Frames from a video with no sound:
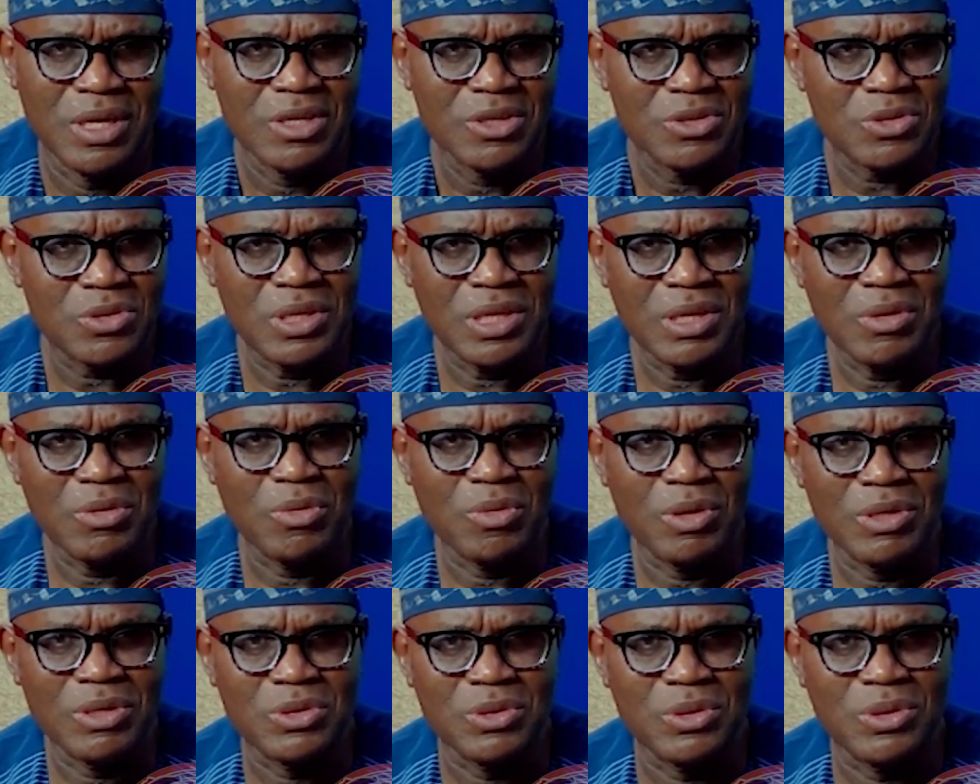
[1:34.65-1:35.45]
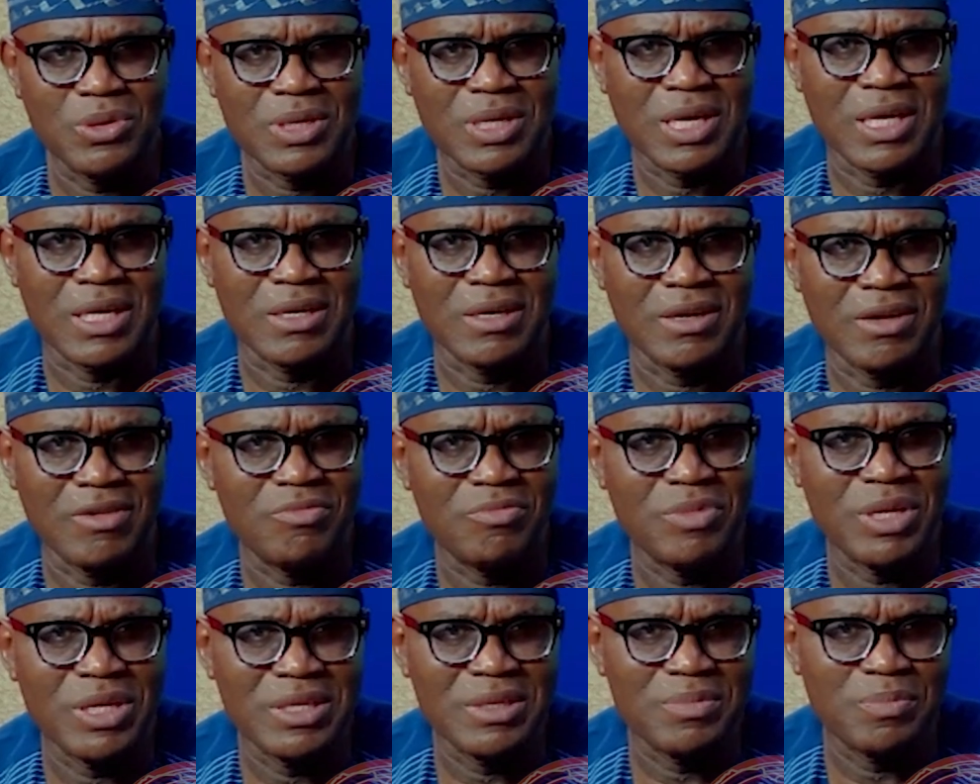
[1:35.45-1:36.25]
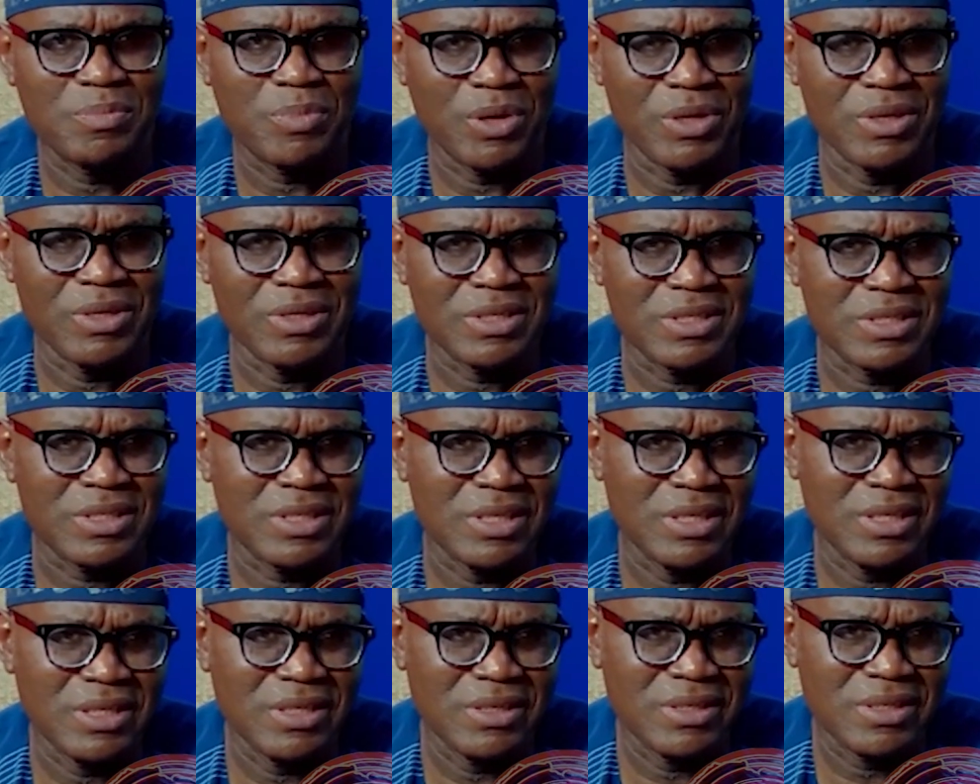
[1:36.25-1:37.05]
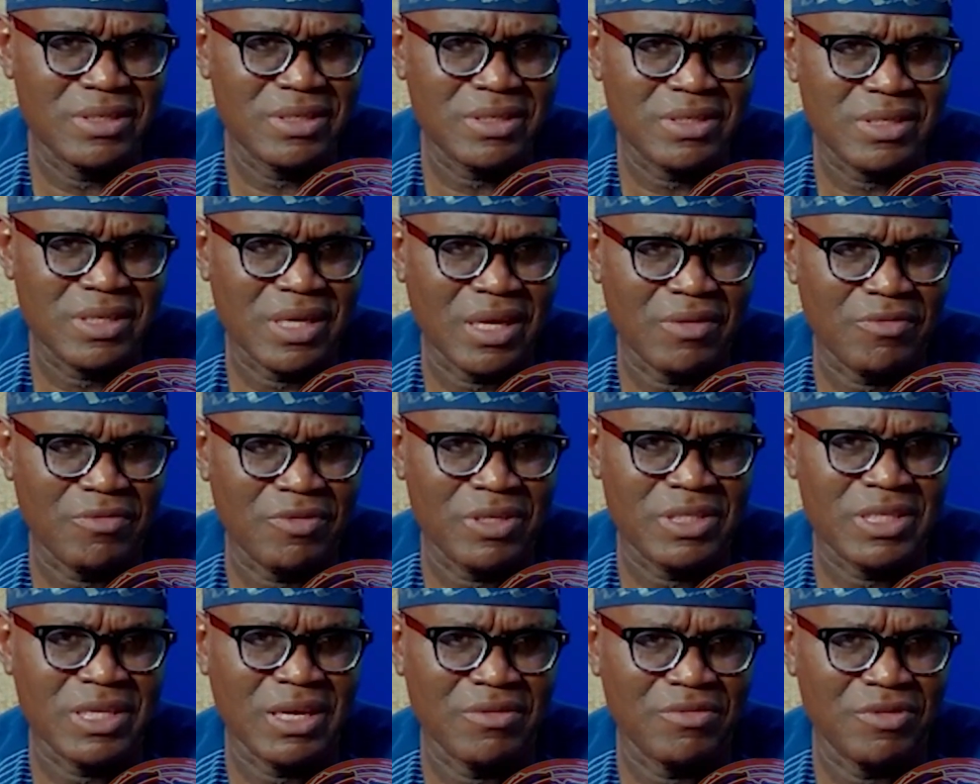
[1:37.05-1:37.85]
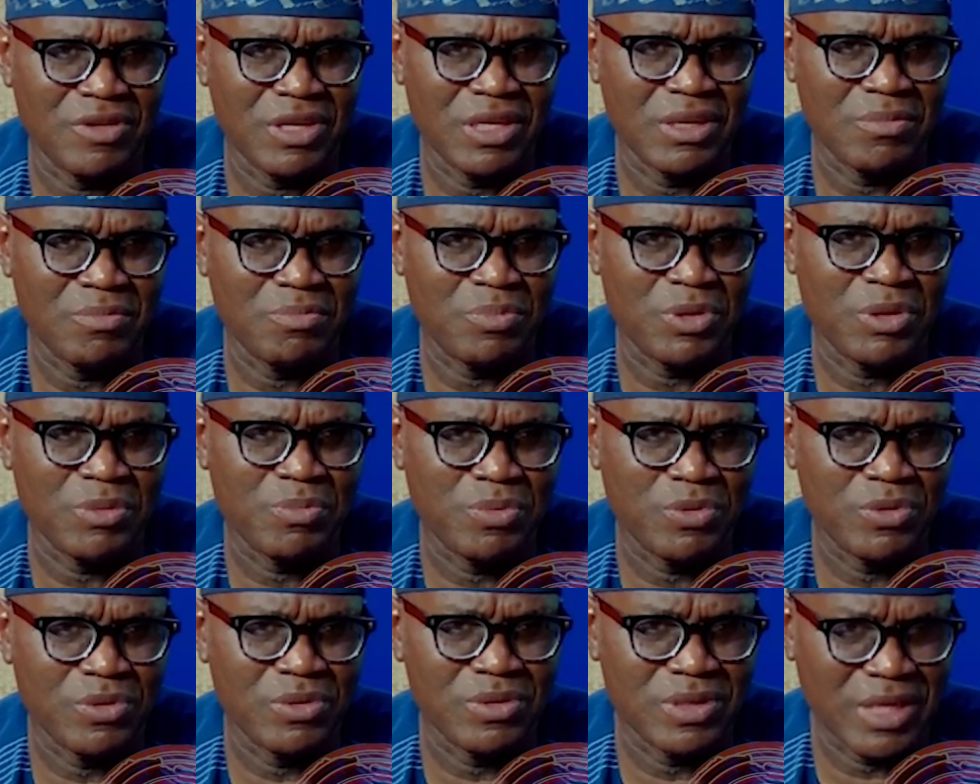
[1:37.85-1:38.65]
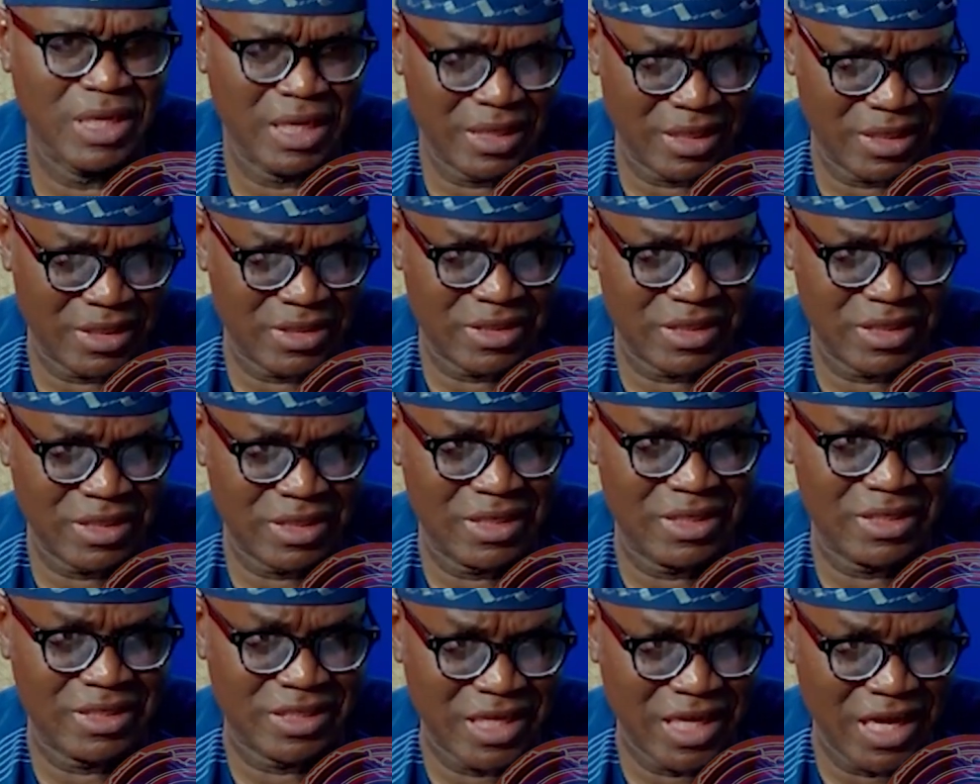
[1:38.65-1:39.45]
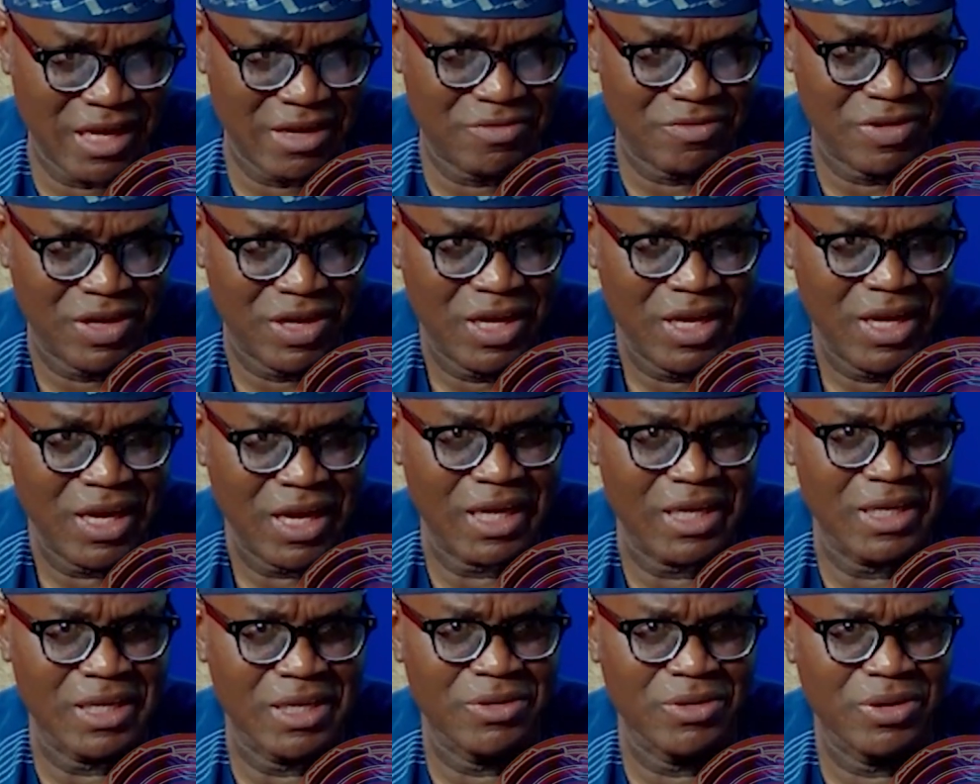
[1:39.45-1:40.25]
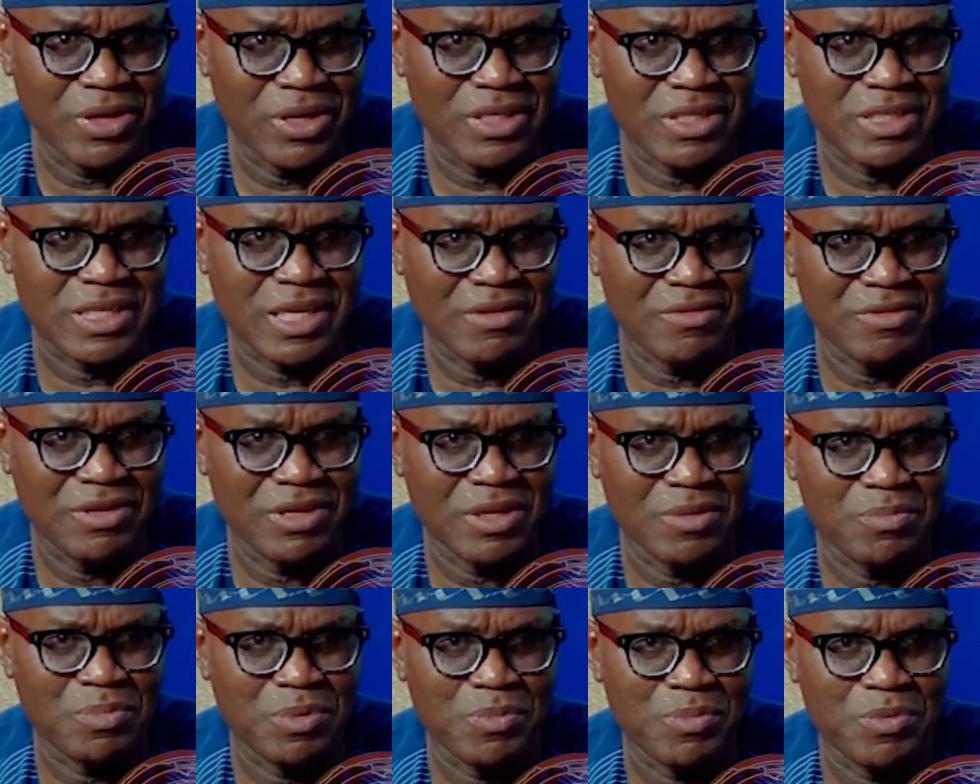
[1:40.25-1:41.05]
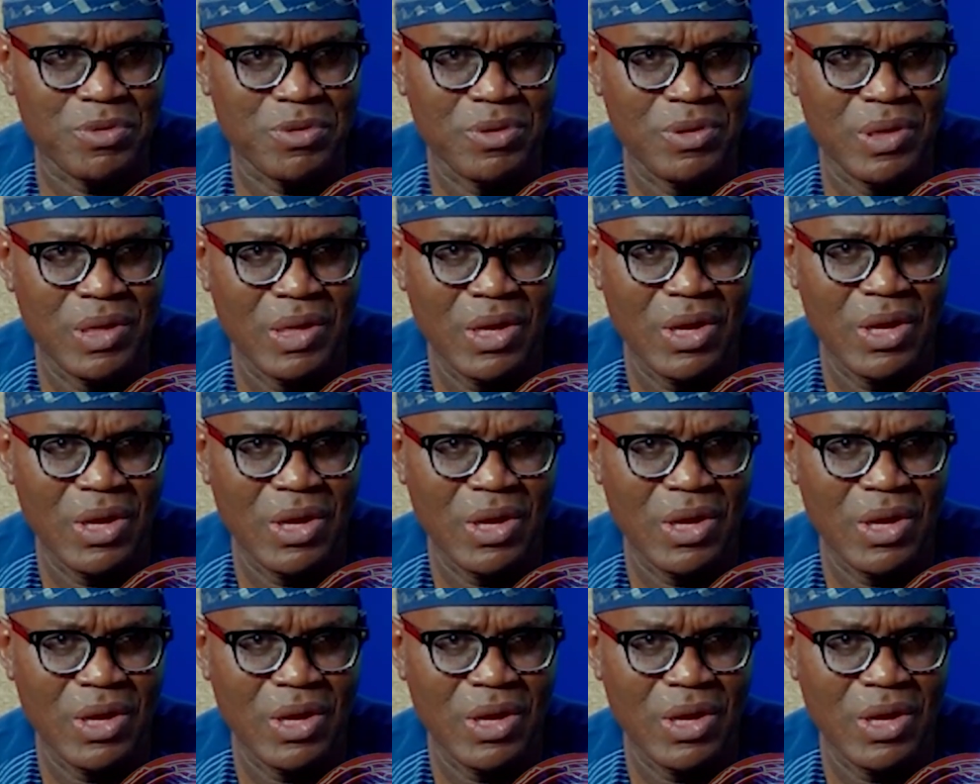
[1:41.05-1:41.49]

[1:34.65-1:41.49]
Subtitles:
Today we want to look at government policies vis-a-vis the people that they say they serve. Are they really serving the people?